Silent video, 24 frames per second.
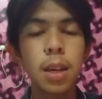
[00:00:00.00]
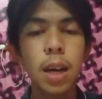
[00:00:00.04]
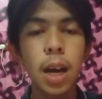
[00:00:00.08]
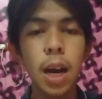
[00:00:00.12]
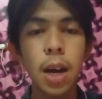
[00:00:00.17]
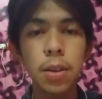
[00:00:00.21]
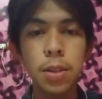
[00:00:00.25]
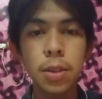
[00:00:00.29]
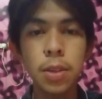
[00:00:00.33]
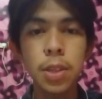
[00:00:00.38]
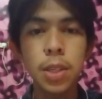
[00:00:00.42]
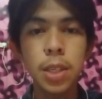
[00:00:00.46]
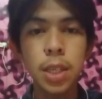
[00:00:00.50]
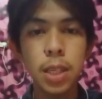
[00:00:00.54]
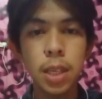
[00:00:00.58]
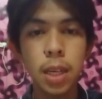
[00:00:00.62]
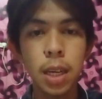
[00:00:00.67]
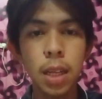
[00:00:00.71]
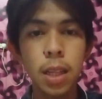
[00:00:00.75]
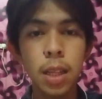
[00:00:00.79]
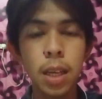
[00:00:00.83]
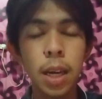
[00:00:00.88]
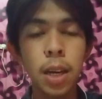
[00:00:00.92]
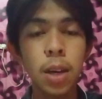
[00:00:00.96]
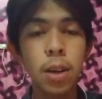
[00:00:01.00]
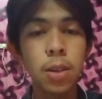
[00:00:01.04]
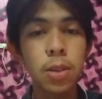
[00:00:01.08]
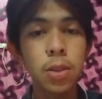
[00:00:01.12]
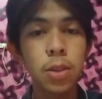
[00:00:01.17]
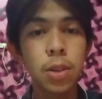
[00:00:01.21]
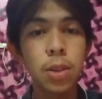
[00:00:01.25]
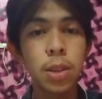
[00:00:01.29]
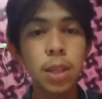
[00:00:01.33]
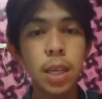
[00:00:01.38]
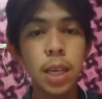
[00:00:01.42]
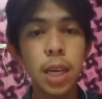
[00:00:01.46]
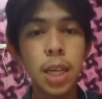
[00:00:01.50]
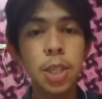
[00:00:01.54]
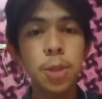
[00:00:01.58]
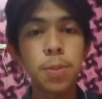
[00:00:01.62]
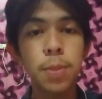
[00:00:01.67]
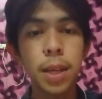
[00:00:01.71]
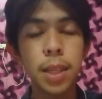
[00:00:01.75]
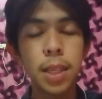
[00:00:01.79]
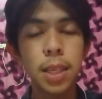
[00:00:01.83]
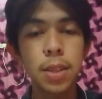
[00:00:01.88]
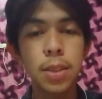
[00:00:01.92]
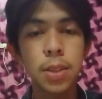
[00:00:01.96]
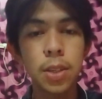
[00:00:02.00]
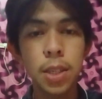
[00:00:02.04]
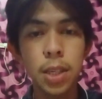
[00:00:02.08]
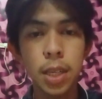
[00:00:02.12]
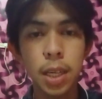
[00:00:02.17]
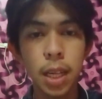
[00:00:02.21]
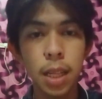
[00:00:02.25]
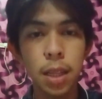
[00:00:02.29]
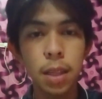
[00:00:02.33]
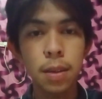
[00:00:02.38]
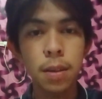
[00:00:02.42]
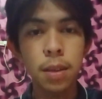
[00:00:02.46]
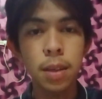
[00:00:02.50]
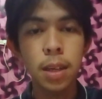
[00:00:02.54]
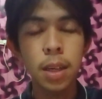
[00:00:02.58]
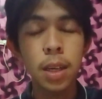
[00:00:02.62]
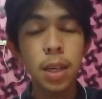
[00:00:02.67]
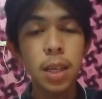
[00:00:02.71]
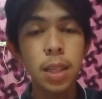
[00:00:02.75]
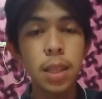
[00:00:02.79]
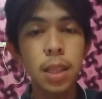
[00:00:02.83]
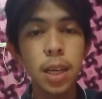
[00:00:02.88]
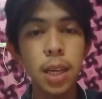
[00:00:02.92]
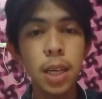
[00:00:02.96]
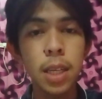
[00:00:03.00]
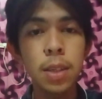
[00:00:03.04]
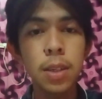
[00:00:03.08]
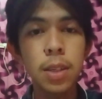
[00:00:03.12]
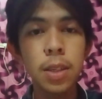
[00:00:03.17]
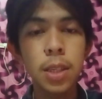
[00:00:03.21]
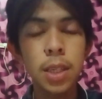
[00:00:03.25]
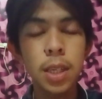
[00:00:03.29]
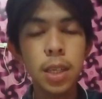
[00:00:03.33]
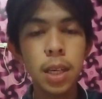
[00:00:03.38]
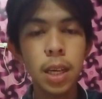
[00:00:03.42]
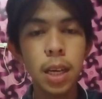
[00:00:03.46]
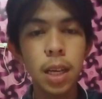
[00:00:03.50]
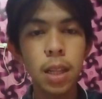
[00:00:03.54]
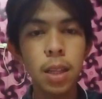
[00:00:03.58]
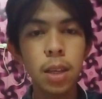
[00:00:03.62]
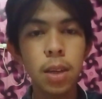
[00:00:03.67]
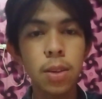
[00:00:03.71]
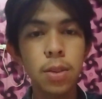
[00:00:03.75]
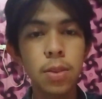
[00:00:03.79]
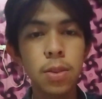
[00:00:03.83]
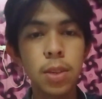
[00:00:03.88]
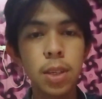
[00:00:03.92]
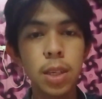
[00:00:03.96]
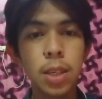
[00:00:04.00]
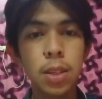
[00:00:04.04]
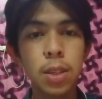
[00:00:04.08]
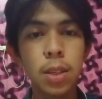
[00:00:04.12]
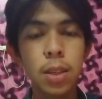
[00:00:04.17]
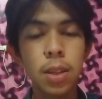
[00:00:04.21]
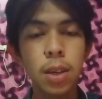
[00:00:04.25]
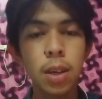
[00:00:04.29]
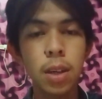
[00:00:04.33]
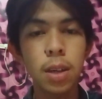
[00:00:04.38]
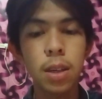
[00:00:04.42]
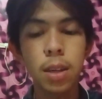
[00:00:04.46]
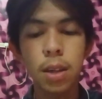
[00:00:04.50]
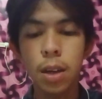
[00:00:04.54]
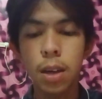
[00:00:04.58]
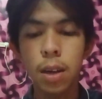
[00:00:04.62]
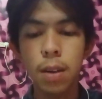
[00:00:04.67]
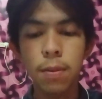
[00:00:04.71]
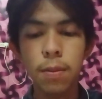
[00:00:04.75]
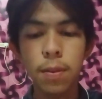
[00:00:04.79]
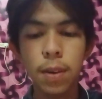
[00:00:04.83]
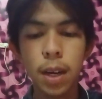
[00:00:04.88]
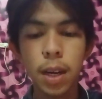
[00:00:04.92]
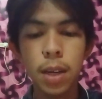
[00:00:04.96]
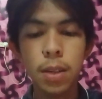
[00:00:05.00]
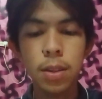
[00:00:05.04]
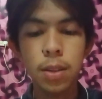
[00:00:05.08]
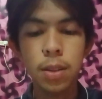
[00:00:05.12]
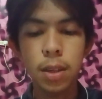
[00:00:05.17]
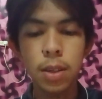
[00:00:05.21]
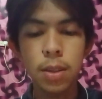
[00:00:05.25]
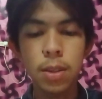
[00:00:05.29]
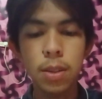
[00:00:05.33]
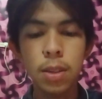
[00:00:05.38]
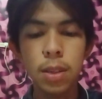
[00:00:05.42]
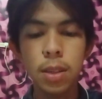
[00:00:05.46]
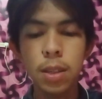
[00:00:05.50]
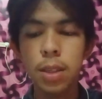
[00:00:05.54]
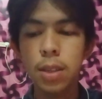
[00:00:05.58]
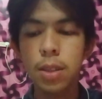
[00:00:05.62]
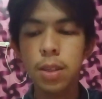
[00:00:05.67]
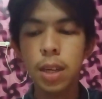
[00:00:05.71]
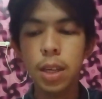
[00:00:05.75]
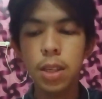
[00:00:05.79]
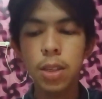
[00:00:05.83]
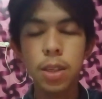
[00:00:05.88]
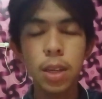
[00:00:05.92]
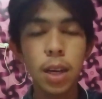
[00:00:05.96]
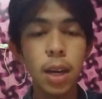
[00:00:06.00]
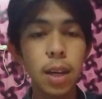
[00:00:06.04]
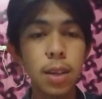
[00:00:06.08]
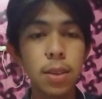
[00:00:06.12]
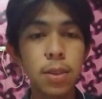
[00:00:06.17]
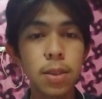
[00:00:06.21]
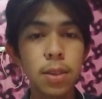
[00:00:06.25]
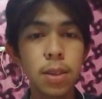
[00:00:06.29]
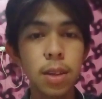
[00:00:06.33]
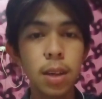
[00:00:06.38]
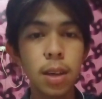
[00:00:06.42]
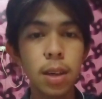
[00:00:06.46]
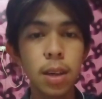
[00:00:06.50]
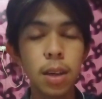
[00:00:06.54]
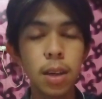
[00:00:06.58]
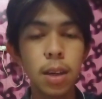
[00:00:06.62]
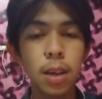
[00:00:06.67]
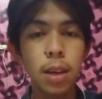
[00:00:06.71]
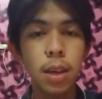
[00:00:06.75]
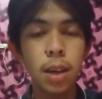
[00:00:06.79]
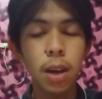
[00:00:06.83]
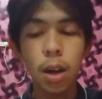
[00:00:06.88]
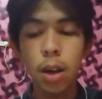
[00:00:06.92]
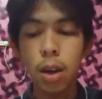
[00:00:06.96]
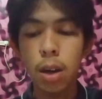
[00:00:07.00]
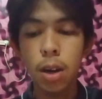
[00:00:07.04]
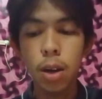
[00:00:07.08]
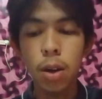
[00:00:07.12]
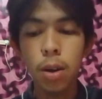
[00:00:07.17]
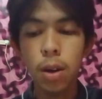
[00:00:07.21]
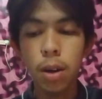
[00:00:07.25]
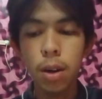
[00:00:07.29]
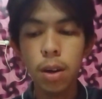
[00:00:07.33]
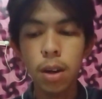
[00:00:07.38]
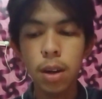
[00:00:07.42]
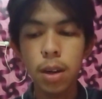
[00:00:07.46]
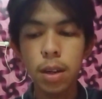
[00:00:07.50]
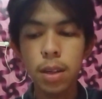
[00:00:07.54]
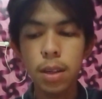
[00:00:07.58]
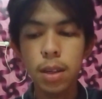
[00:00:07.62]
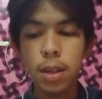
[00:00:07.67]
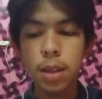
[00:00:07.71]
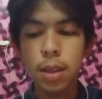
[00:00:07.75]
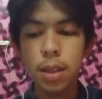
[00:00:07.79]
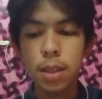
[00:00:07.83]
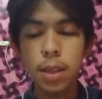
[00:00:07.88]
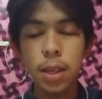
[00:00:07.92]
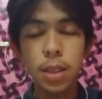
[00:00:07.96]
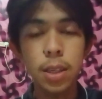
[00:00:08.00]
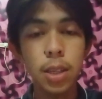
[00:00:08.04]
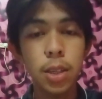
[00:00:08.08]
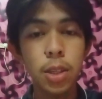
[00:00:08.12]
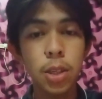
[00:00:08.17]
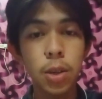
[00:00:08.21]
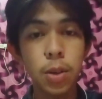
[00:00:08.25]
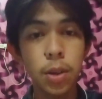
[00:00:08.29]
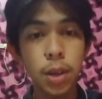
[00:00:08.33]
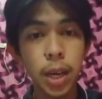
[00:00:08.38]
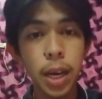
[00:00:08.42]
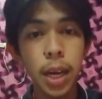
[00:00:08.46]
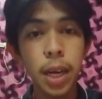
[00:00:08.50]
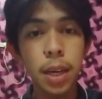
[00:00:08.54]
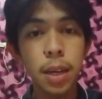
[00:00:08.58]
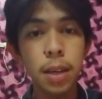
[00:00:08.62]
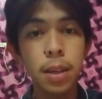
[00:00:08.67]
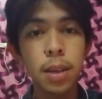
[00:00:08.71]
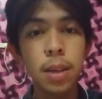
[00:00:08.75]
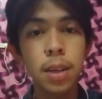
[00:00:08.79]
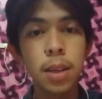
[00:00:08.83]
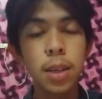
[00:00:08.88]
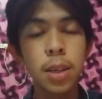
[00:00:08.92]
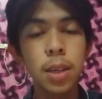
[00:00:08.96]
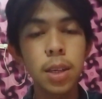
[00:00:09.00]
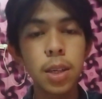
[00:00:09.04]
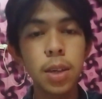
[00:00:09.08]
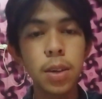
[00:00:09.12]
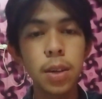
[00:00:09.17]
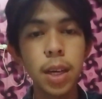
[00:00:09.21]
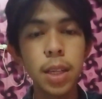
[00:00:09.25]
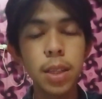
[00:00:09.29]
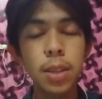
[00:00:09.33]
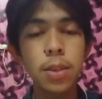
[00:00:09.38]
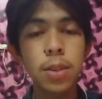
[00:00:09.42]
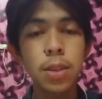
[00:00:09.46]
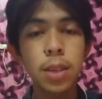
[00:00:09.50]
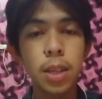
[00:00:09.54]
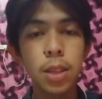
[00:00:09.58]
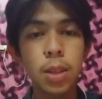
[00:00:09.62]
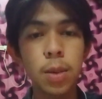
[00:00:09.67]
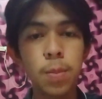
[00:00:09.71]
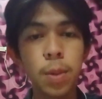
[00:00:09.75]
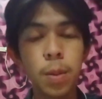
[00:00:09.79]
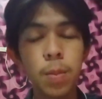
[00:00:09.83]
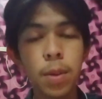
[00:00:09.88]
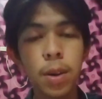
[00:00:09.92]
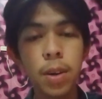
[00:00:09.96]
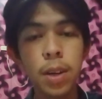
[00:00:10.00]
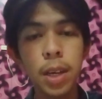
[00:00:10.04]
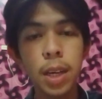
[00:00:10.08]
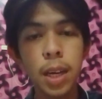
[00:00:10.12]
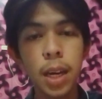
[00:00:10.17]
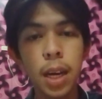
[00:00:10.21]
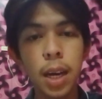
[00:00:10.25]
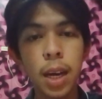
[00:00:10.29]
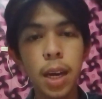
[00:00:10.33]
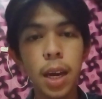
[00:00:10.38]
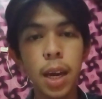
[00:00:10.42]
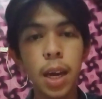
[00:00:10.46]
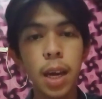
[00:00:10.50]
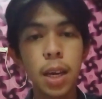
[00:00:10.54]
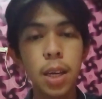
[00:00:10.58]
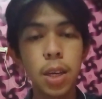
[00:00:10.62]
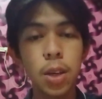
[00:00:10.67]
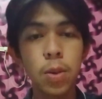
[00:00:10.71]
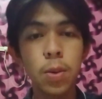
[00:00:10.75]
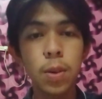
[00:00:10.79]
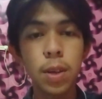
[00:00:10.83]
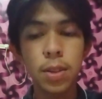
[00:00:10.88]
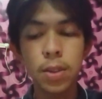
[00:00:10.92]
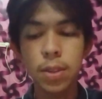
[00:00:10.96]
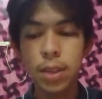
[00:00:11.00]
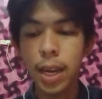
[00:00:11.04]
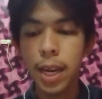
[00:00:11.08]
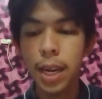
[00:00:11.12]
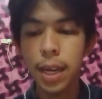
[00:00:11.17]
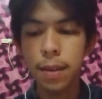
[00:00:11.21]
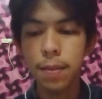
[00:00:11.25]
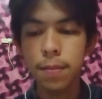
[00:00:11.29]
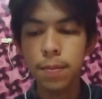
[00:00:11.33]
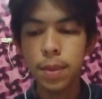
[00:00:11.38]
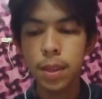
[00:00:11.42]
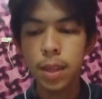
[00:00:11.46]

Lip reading: outer circle, and also the expanding circle. The inner circle consists of countries or such as UK, United States of America, and USA,